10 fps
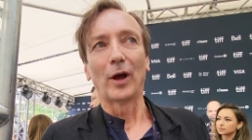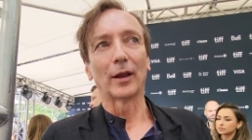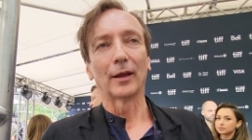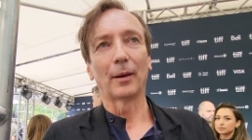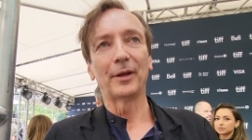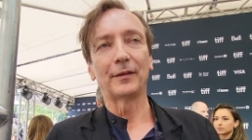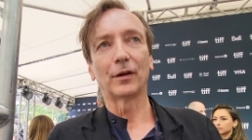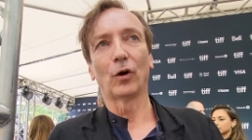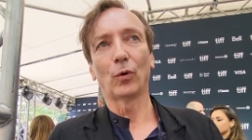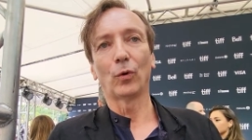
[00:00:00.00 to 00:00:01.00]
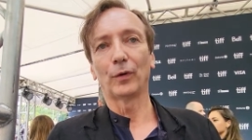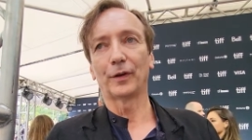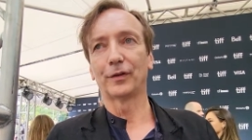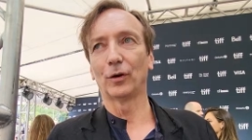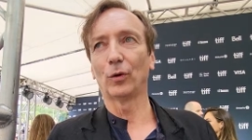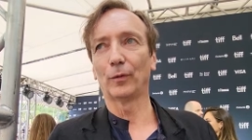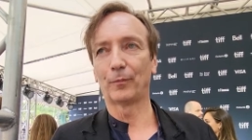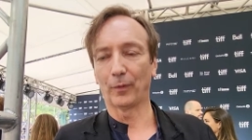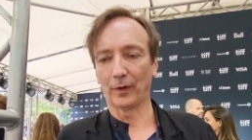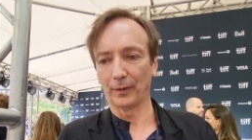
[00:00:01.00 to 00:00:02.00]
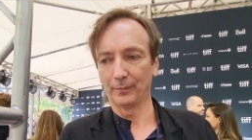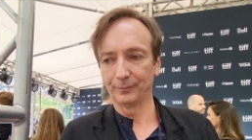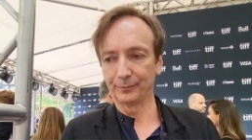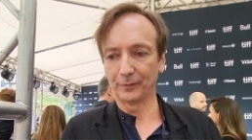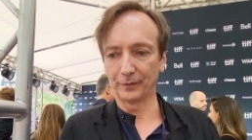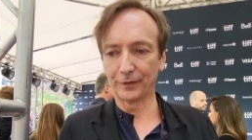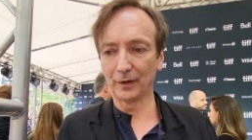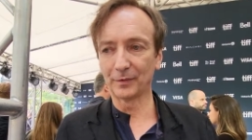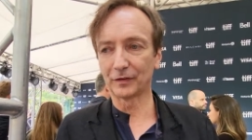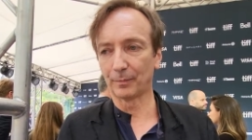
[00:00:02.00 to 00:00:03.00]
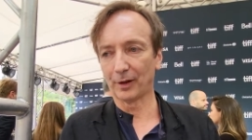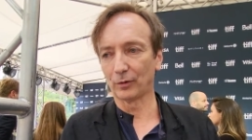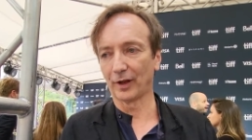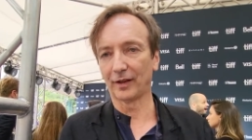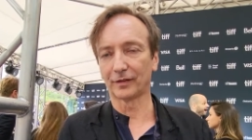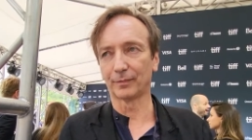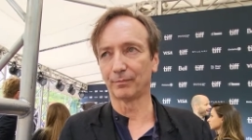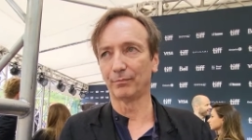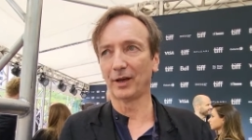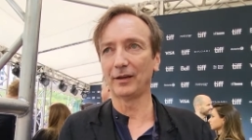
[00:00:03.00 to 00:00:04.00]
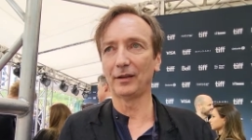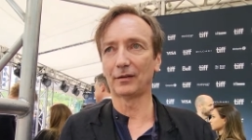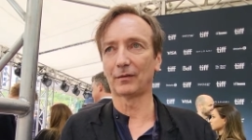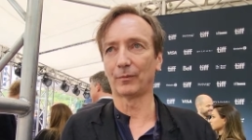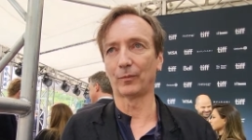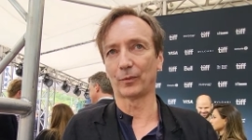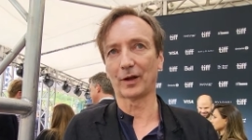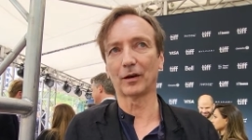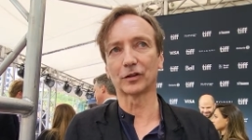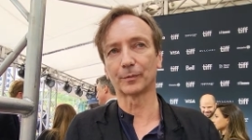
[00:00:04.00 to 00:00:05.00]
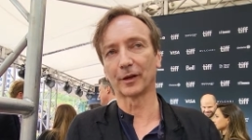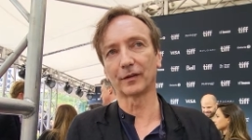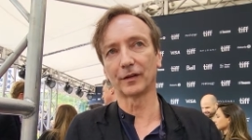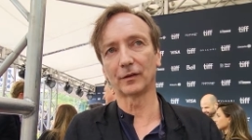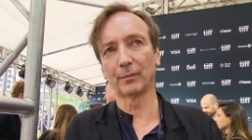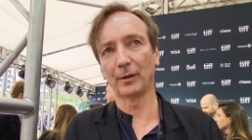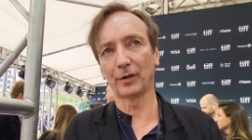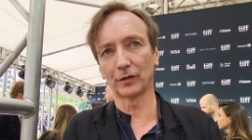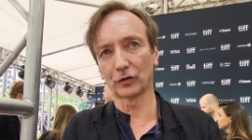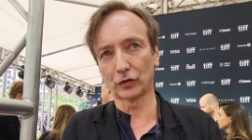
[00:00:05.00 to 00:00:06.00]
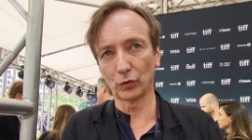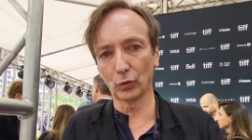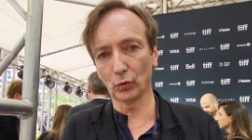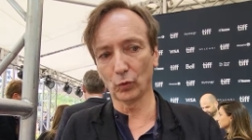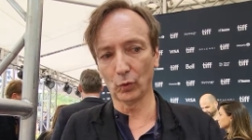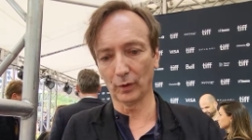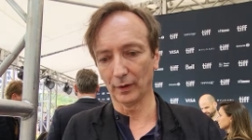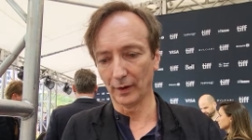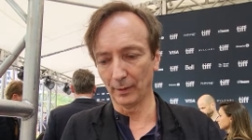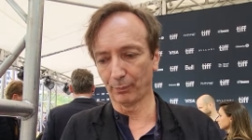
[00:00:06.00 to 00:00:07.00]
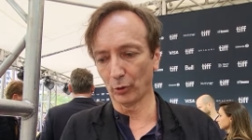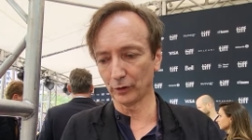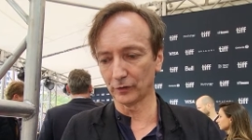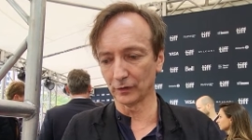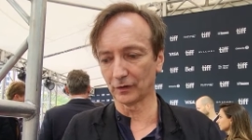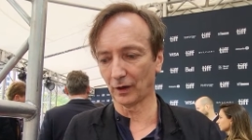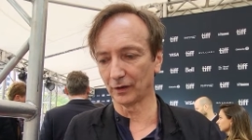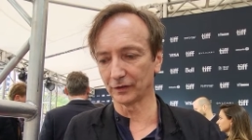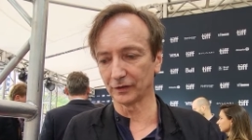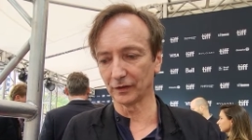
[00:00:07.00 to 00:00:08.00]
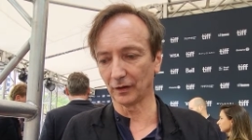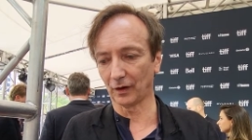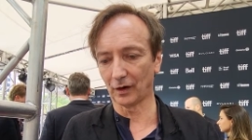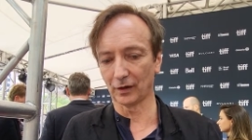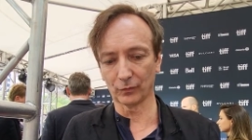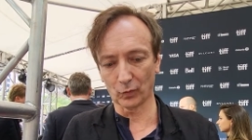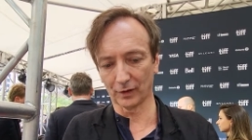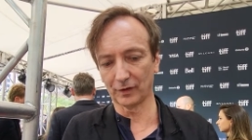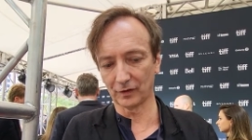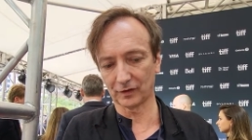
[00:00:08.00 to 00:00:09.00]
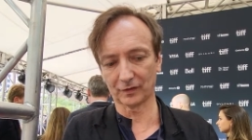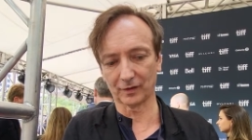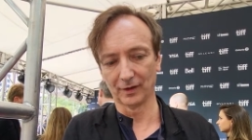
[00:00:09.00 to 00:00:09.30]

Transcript: Well, I mean the whole the whole um, film is about has many colors, but I think maybe the two important colors uh, are one is